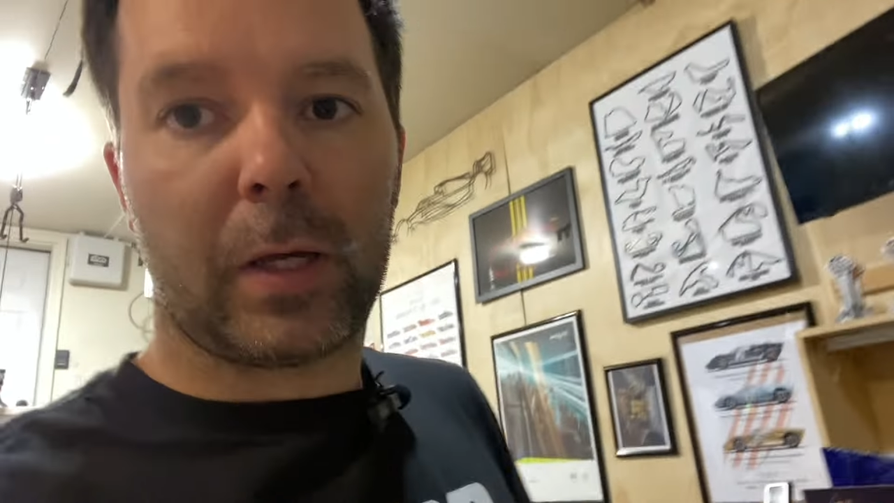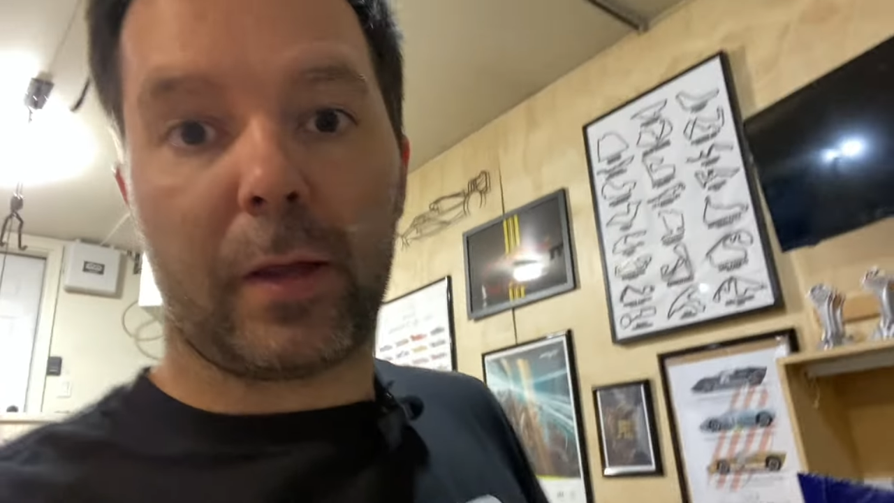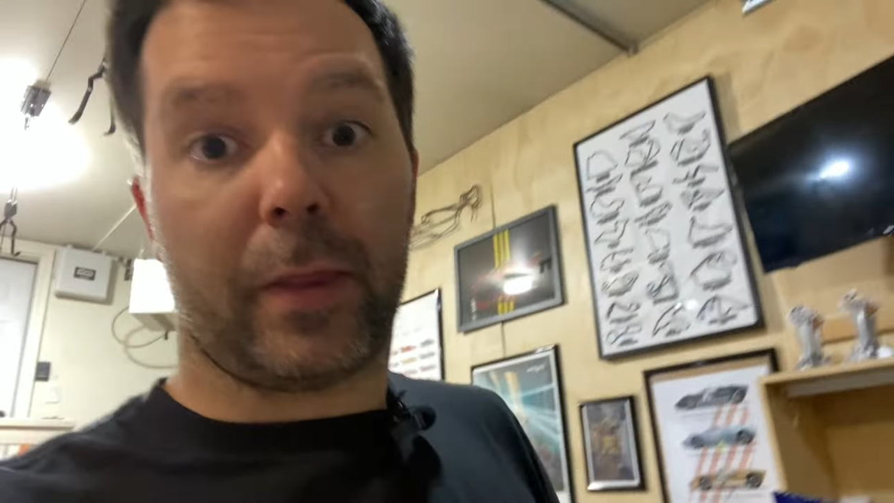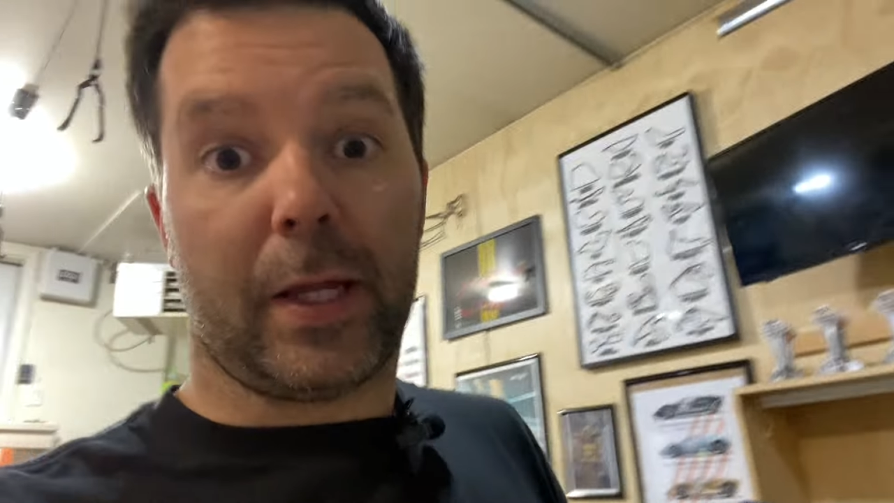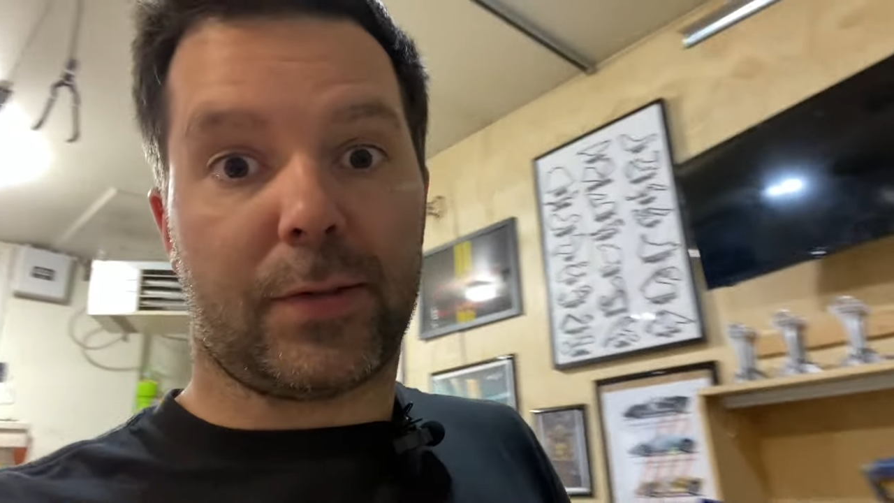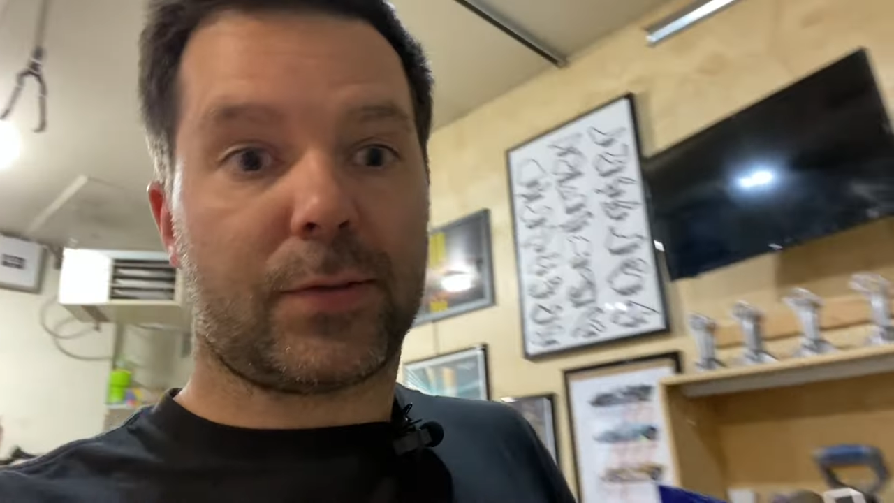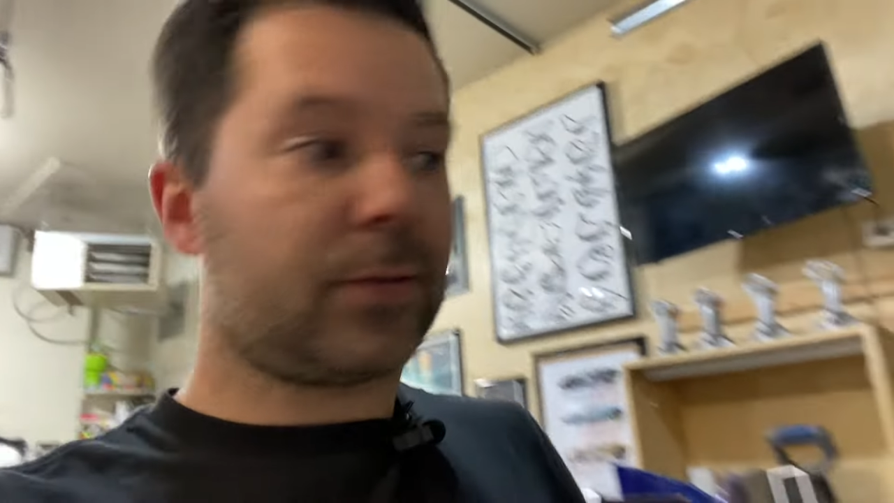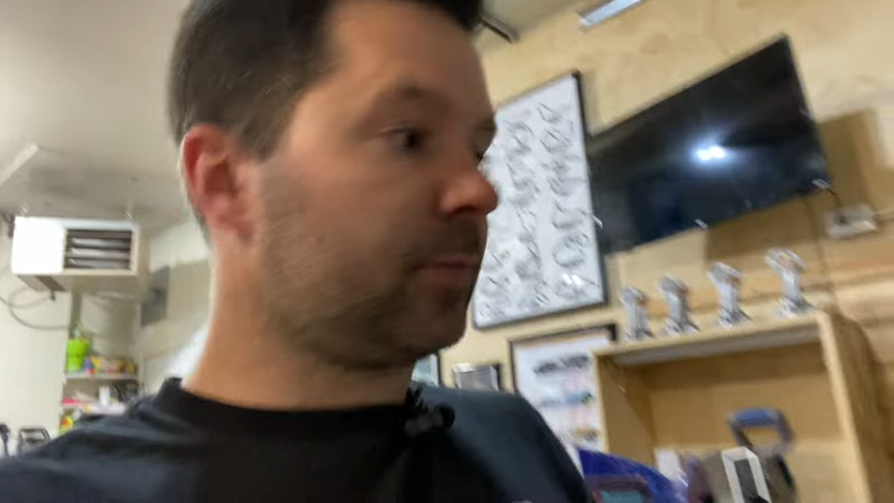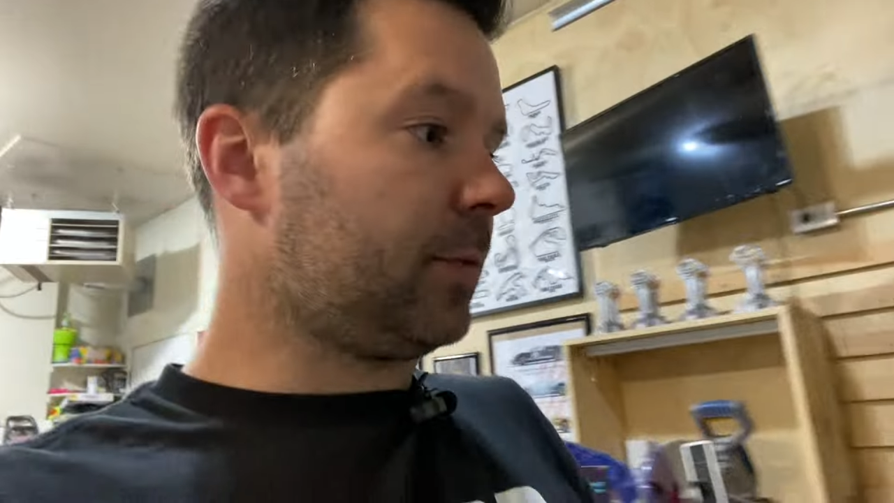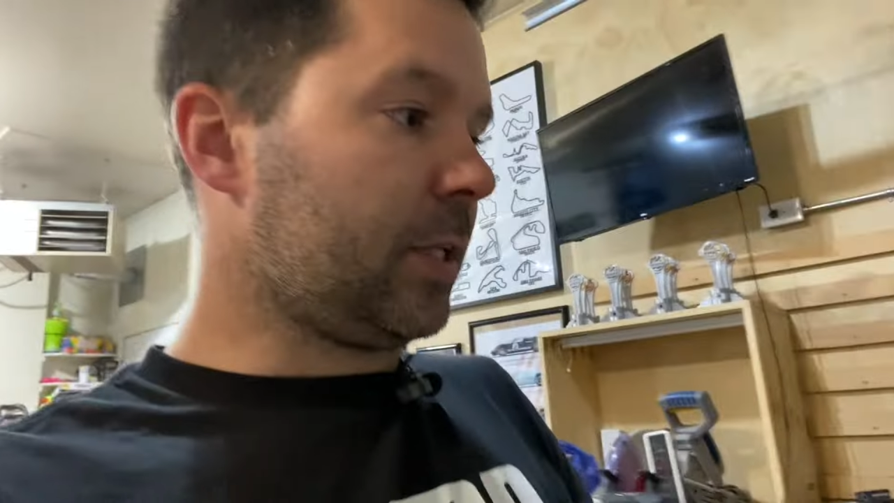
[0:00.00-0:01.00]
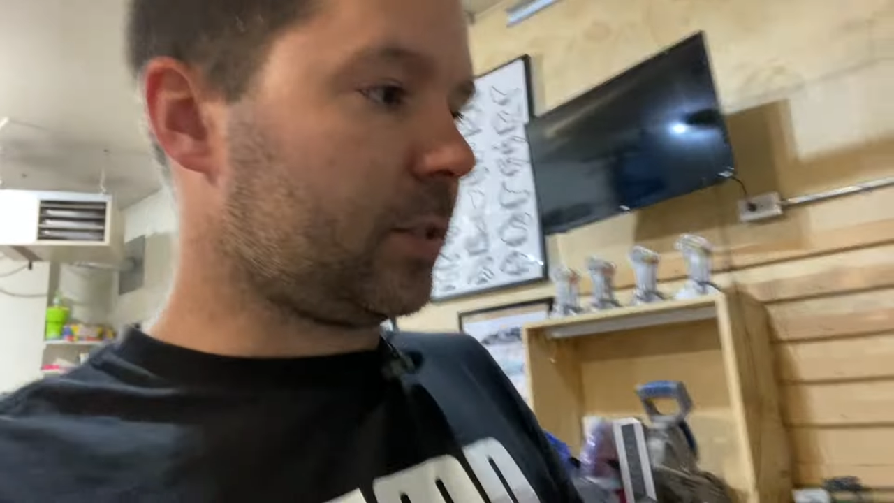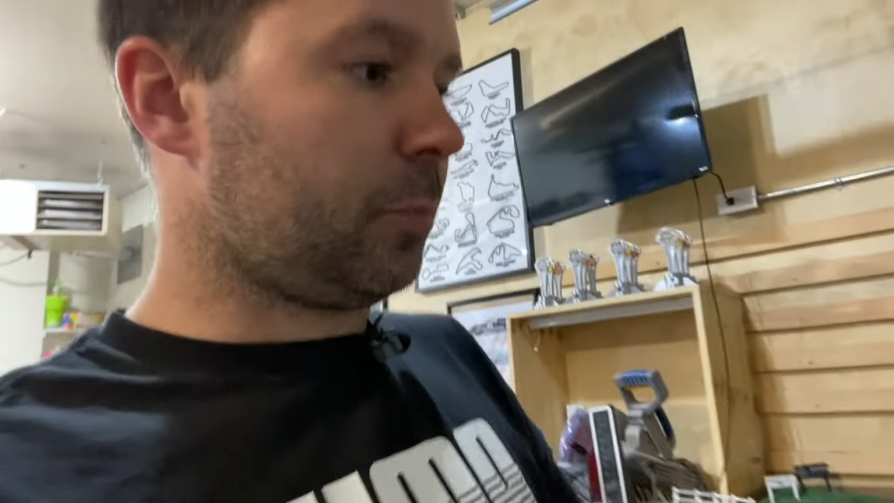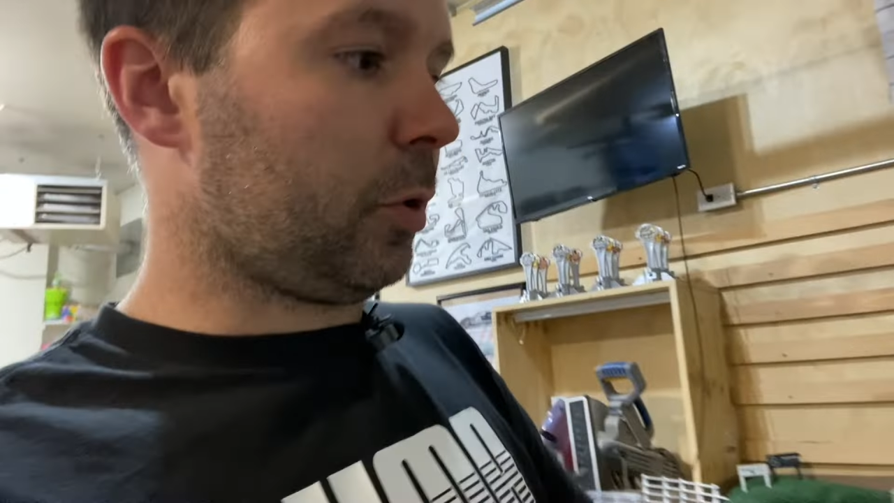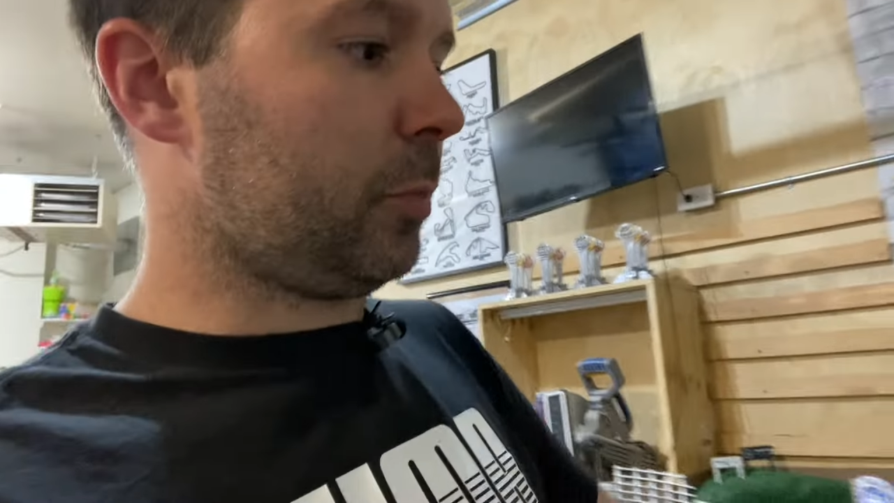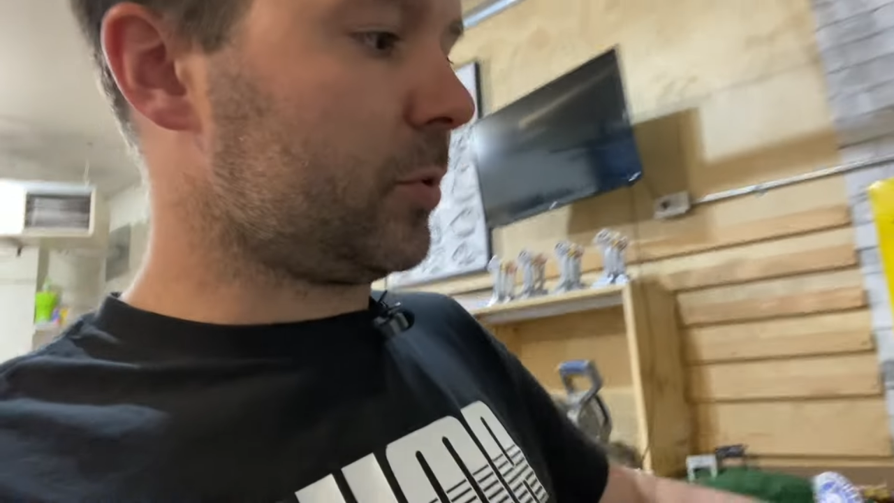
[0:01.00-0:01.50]
That's the
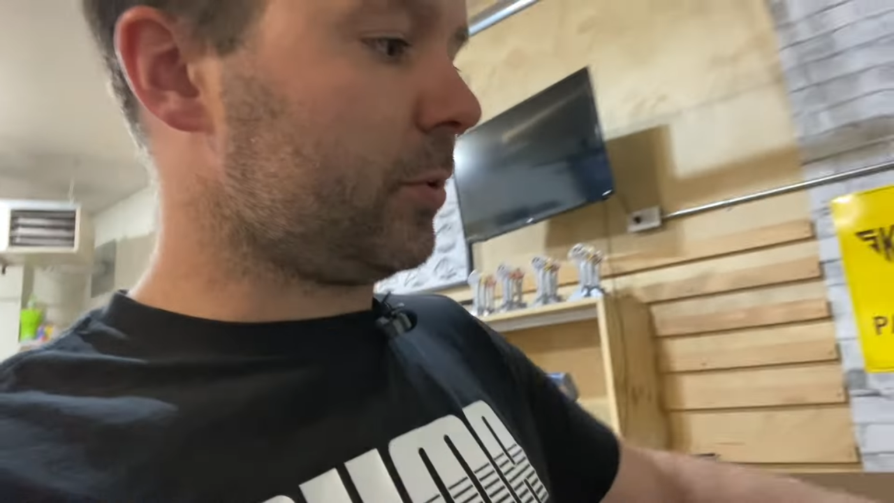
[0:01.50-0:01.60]
purpose